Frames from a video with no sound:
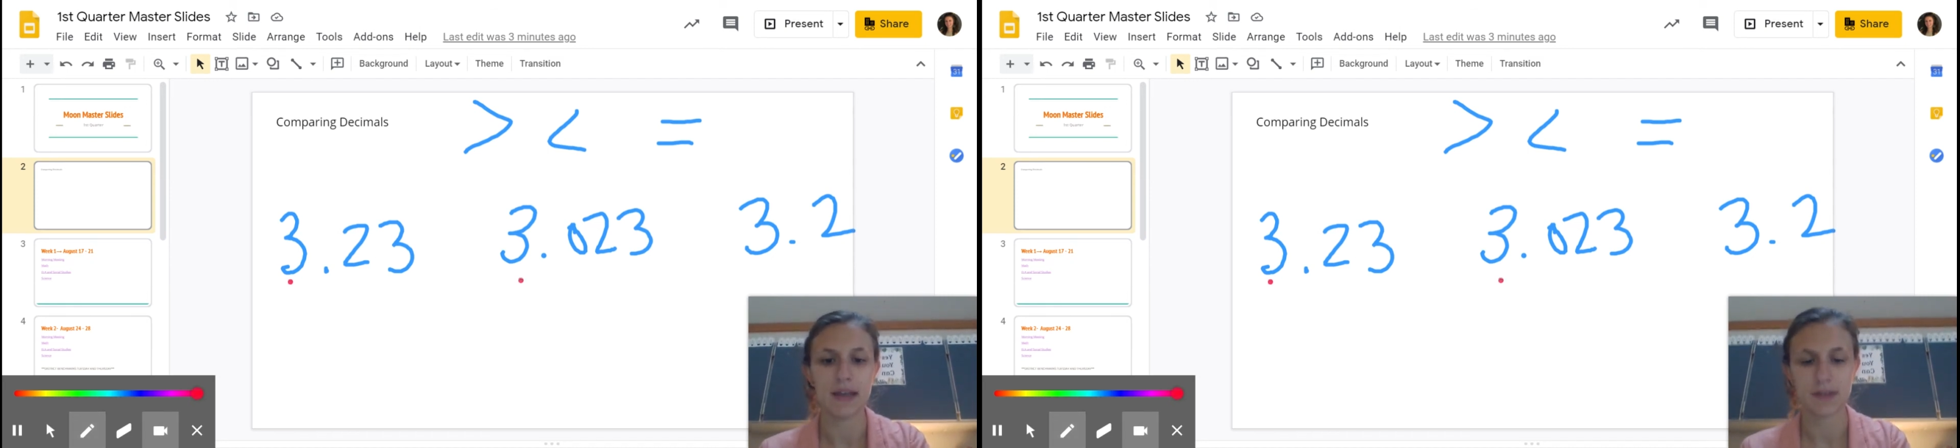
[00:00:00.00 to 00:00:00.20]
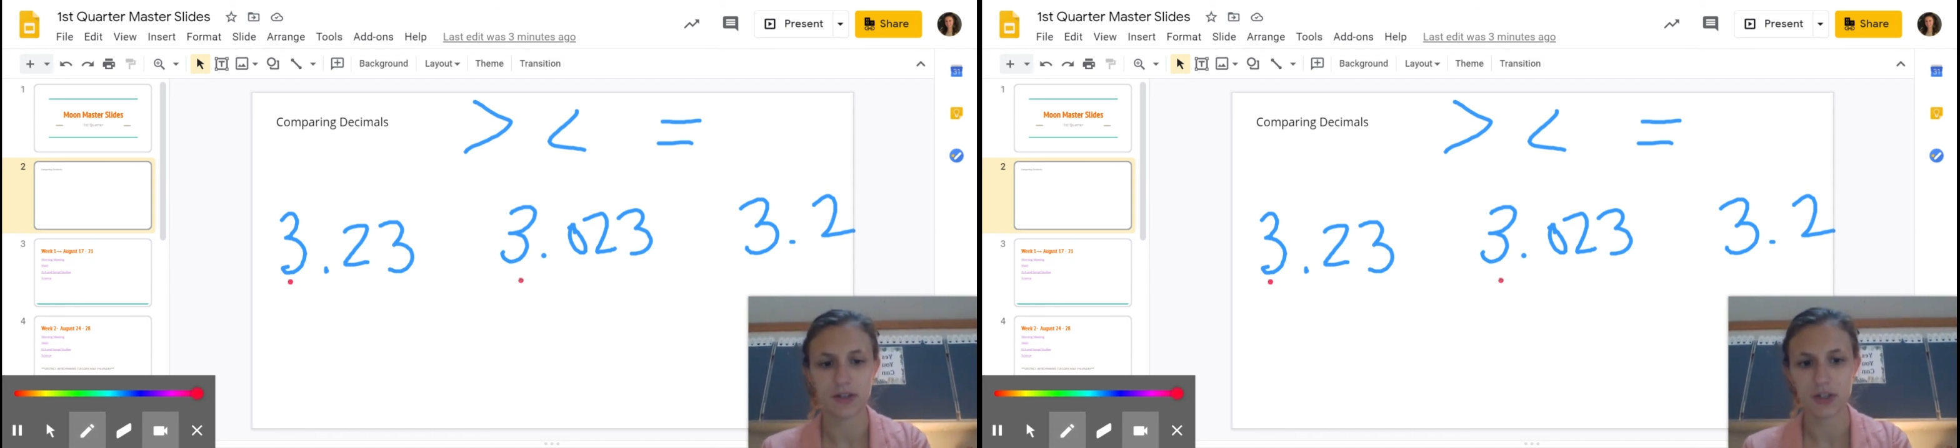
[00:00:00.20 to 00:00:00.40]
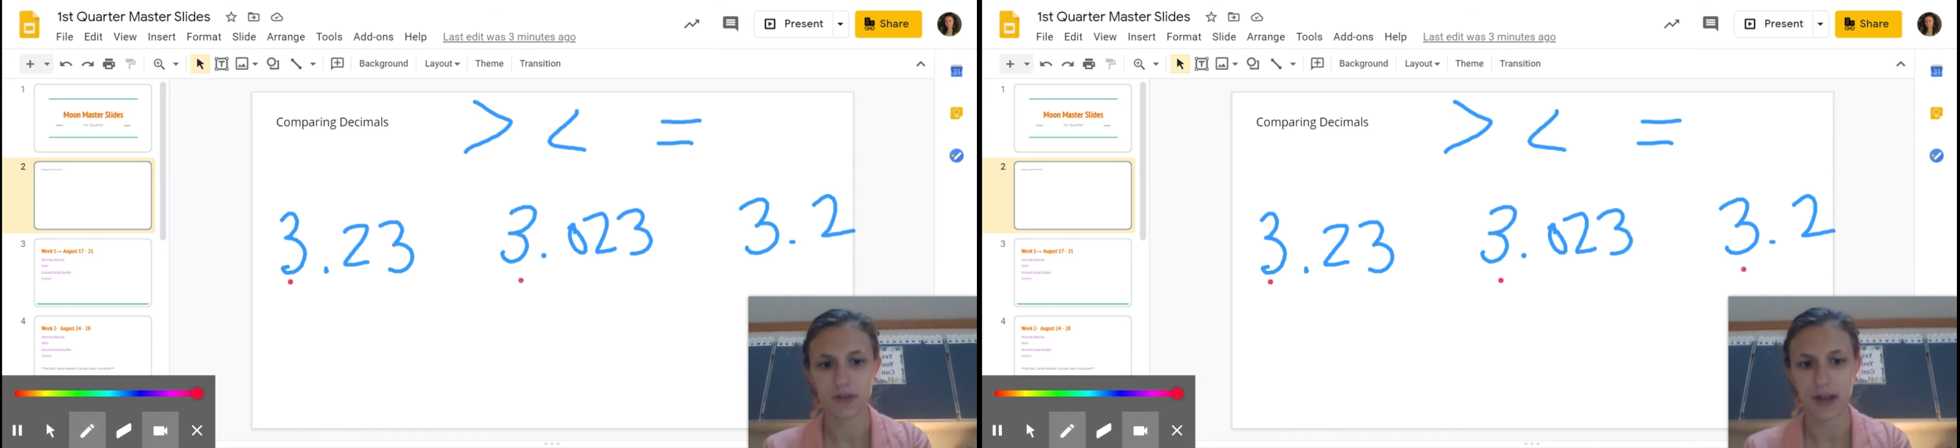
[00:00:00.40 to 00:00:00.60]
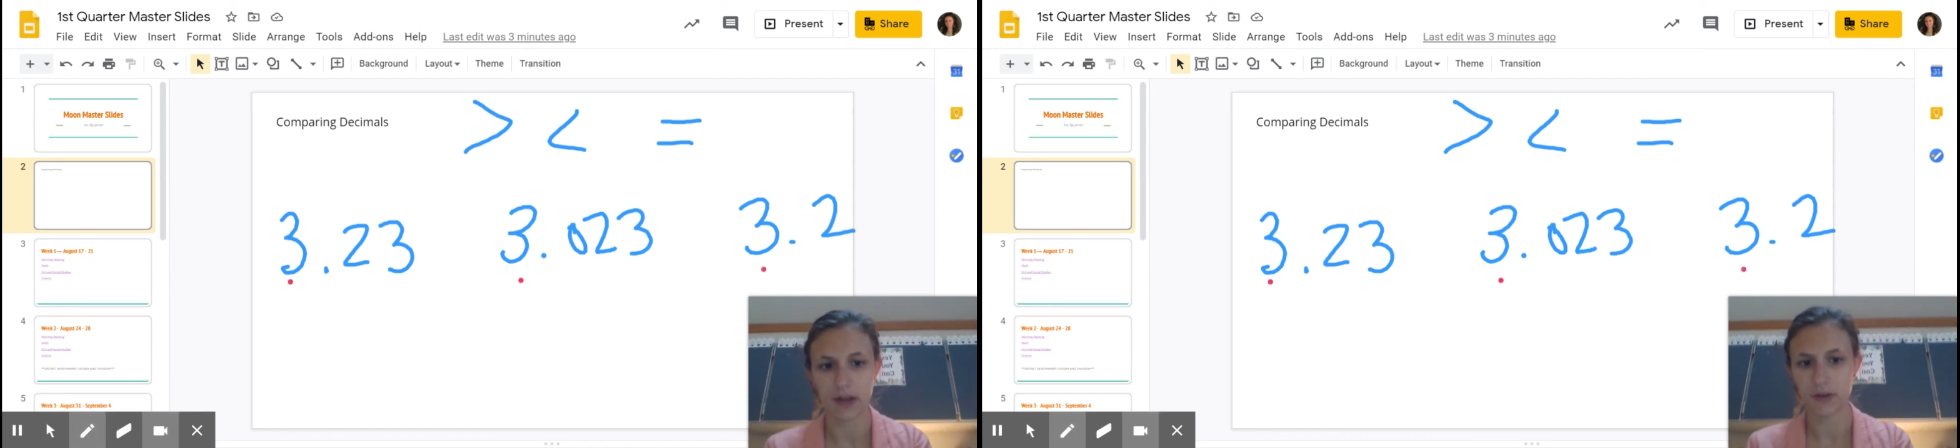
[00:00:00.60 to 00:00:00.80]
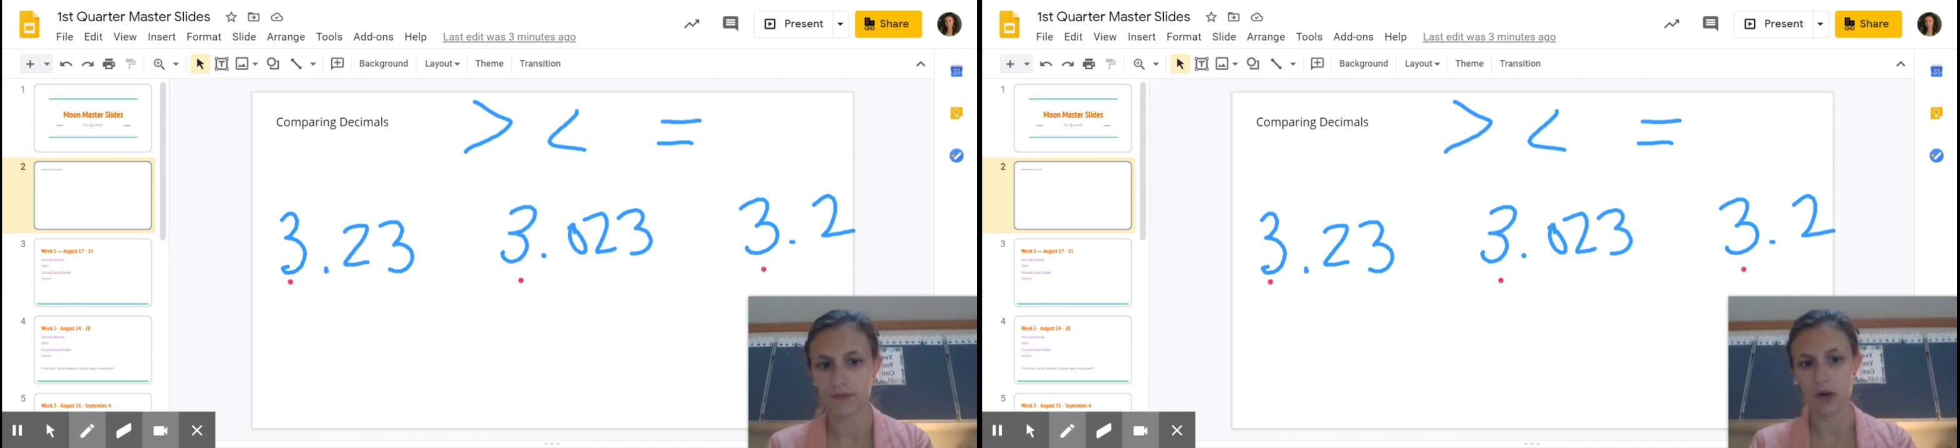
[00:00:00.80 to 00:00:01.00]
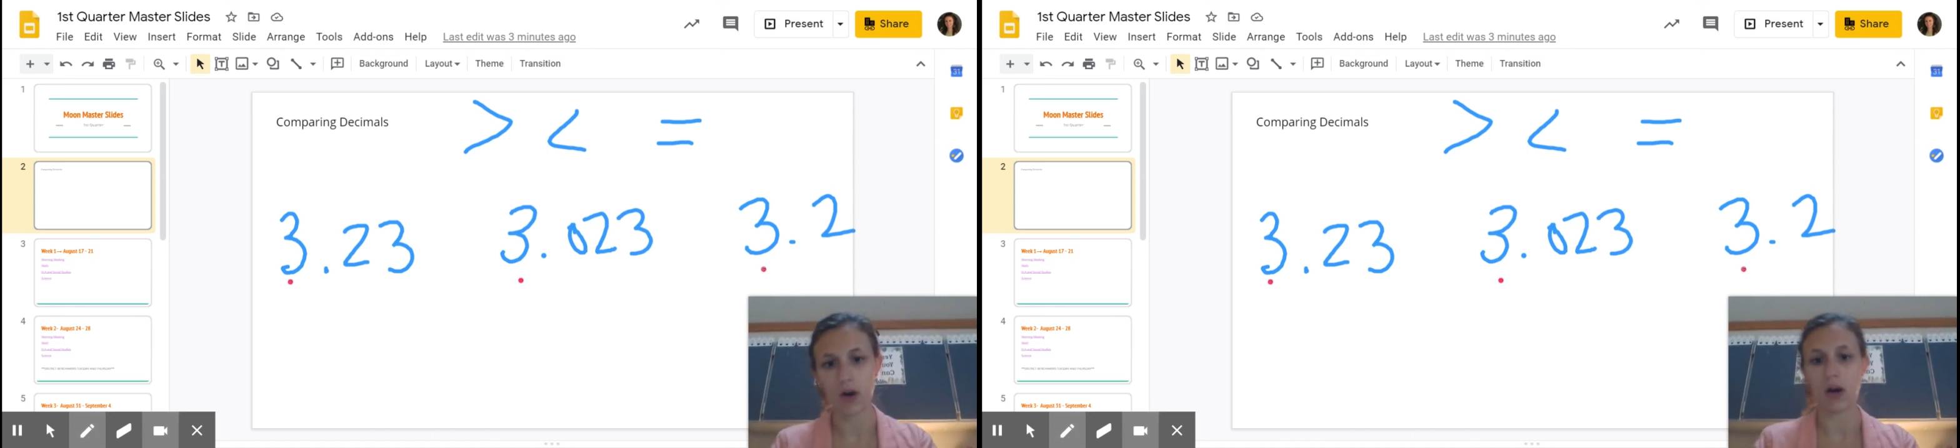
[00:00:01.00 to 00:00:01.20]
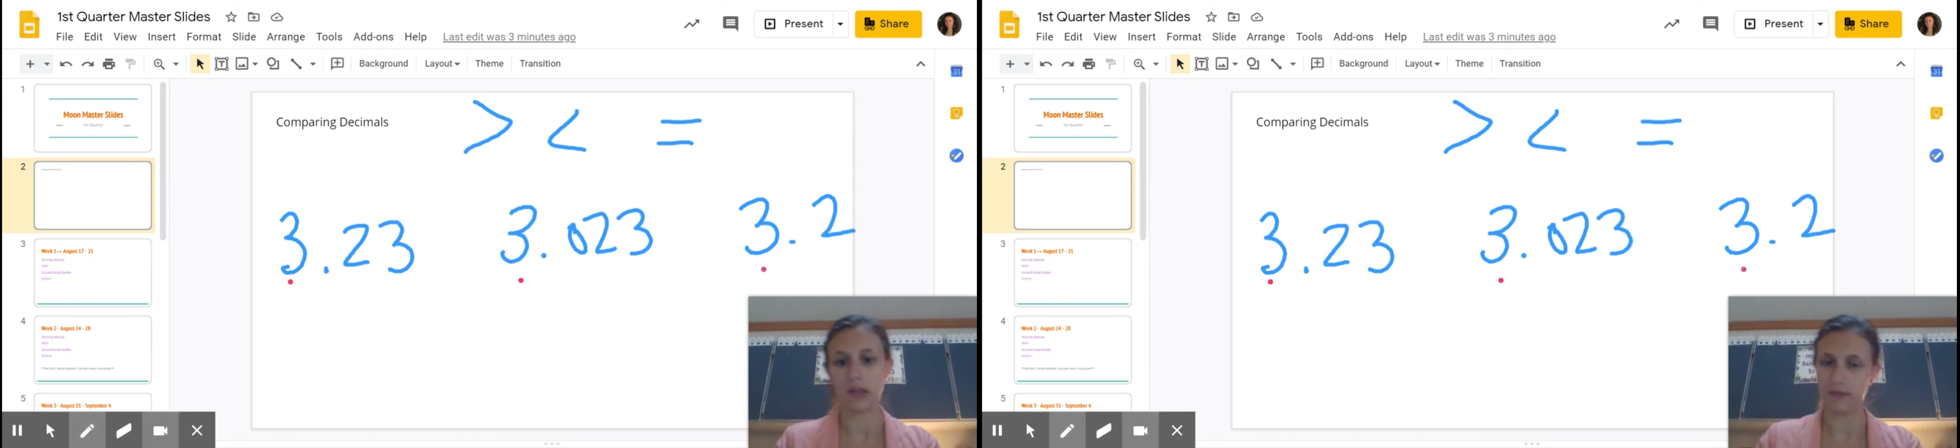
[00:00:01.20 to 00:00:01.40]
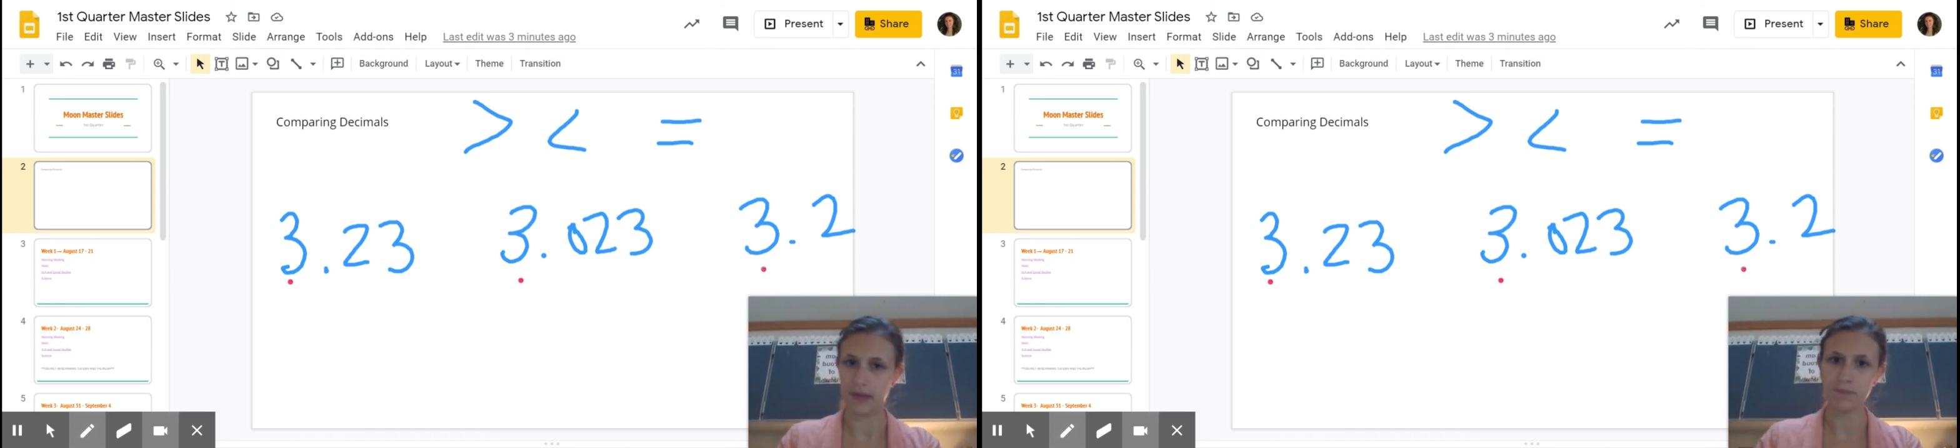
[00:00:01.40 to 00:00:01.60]
integer value for
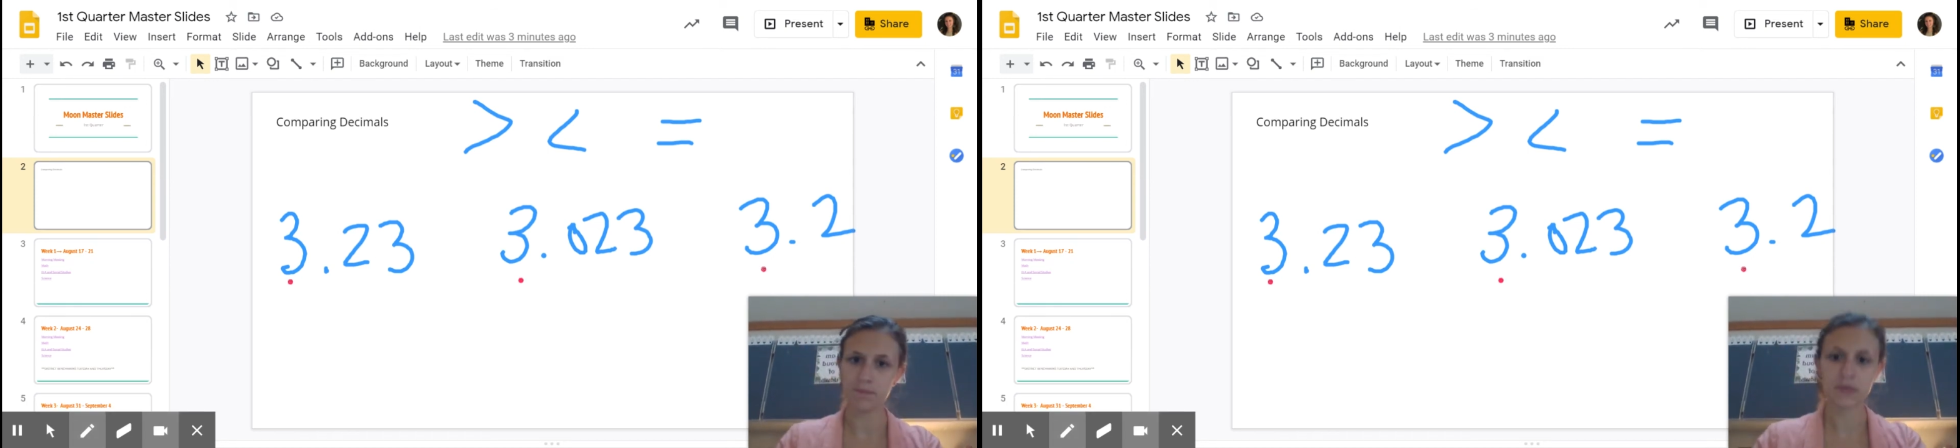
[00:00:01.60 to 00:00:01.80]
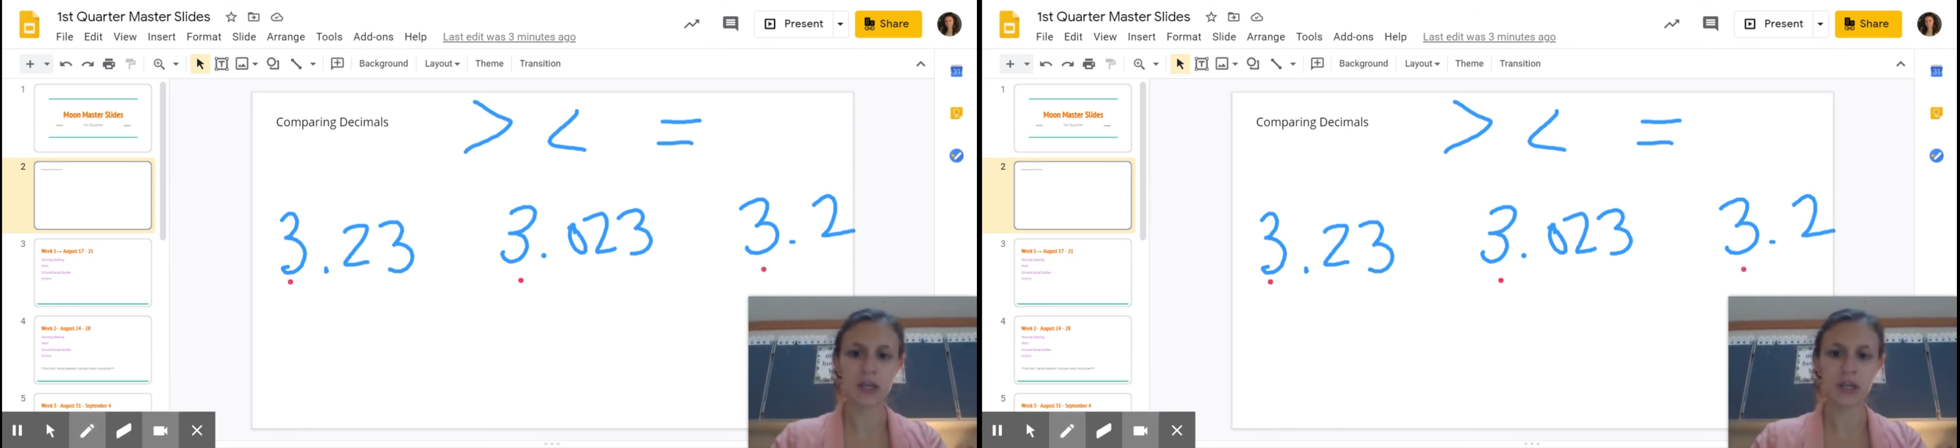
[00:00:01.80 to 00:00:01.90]
all of them.